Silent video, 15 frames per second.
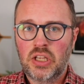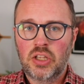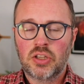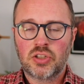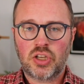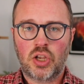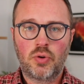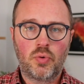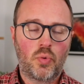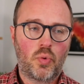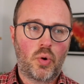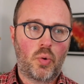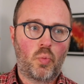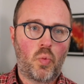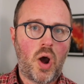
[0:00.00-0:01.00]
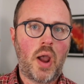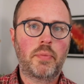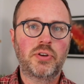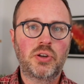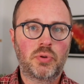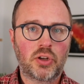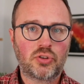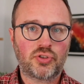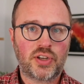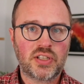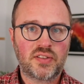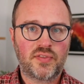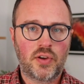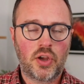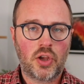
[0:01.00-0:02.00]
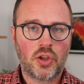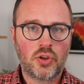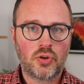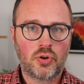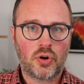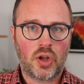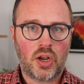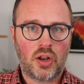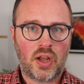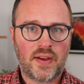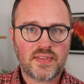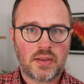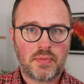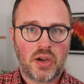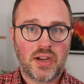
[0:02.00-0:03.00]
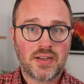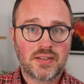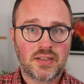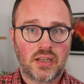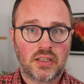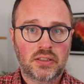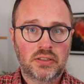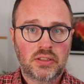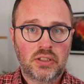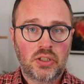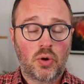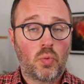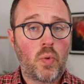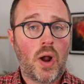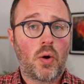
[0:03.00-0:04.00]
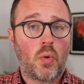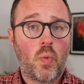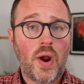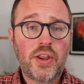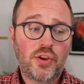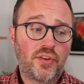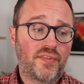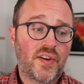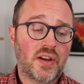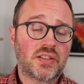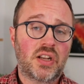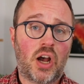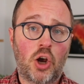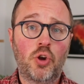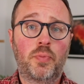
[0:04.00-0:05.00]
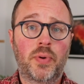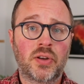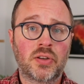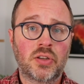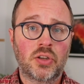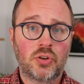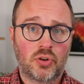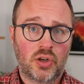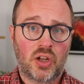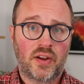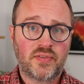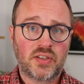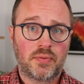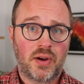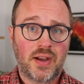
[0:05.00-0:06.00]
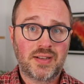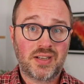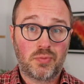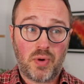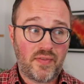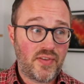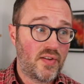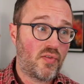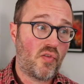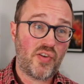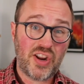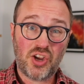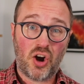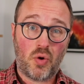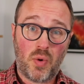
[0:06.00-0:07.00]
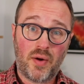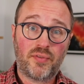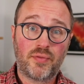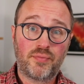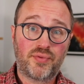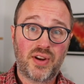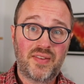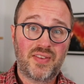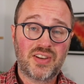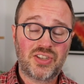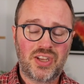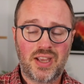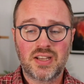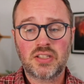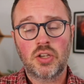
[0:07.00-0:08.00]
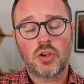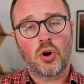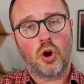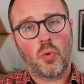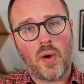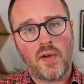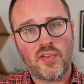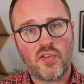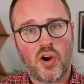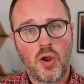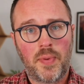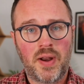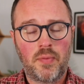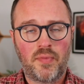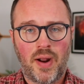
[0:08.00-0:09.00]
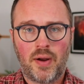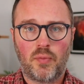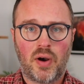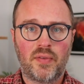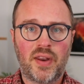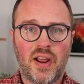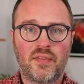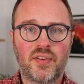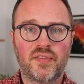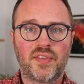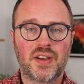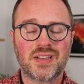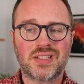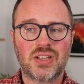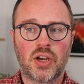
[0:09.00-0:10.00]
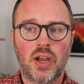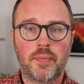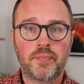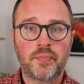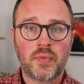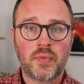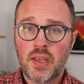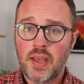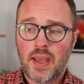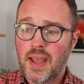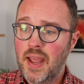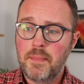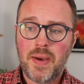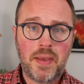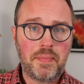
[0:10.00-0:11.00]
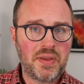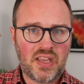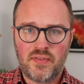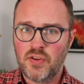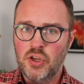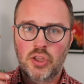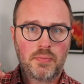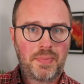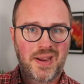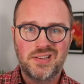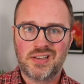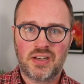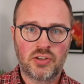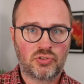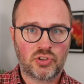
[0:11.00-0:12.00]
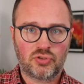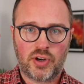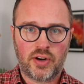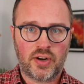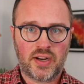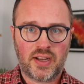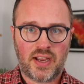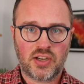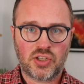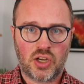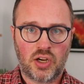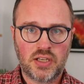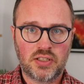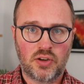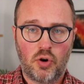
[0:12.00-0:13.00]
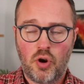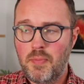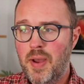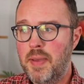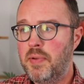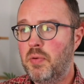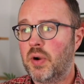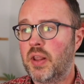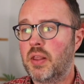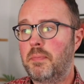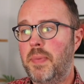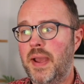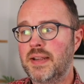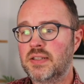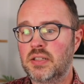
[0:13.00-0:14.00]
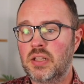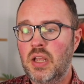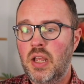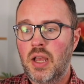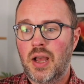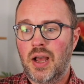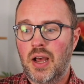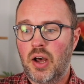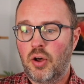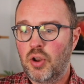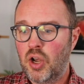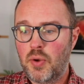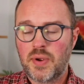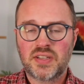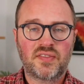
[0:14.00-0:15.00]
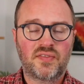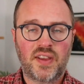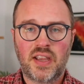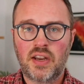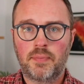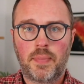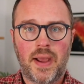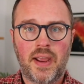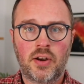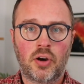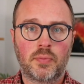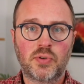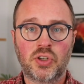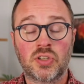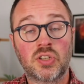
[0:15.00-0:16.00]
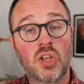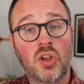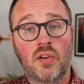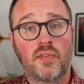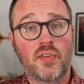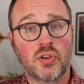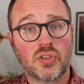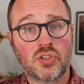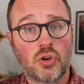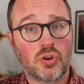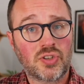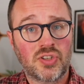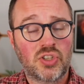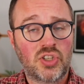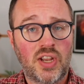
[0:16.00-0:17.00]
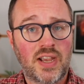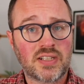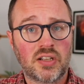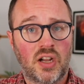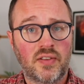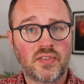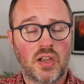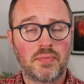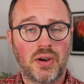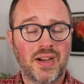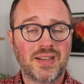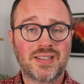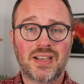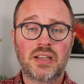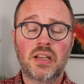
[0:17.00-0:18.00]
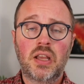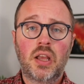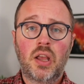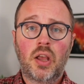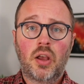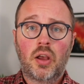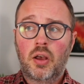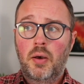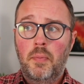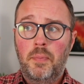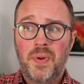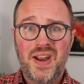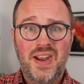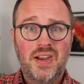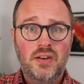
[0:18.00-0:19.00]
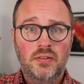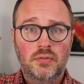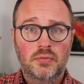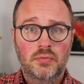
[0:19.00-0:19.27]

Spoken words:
So why would you want to transfer your lifetime ISA? Well, when you first opened your lifetime ISA, whether you've already got one from previous years or whether you're opening one now for the first time, it may be giving you the best interest rate on a cash ISA, or it may be one of the best or lowest fee paying options for your stocks and shares lifetime ISA. But in